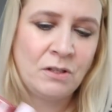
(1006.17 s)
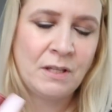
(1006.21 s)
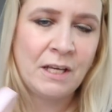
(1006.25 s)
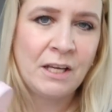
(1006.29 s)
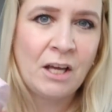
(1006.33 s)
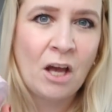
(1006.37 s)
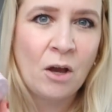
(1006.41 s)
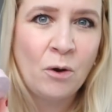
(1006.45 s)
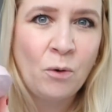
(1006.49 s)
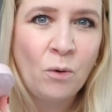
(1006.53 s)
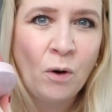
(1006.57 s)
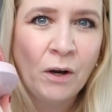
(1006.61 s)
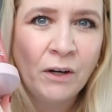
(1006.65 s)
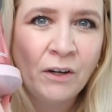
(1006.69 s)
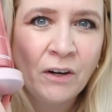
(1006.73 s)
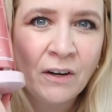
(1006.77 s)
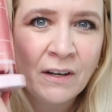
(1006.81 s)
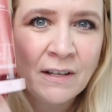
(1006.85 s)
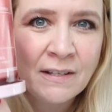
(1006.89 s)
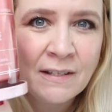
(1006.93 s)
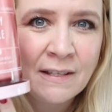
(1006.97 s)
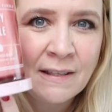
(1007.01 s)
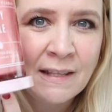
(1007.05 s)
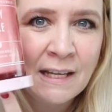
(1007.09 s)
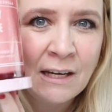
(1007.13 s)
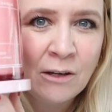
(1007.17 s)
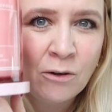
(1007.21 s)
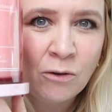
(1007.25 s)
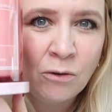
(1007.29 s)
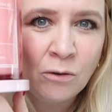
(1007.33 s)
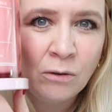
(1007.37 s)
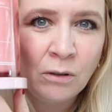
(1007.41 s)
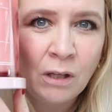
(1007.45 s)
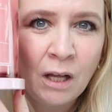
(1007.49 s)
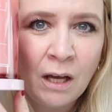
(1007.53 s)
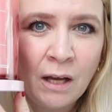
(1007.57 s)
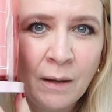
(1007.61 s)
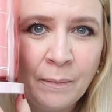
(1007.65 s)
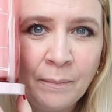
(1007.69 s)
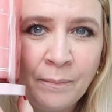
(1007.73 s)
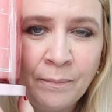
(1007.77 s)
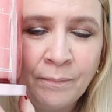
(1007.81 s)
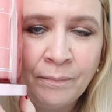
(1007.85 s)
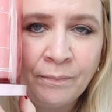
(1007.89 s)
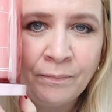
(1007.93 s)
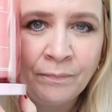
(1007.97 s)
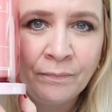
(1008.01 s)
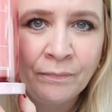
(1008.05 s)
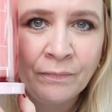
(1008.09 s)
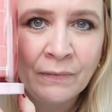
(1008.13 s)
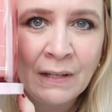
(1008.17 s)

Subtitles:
they go quite nice in the little the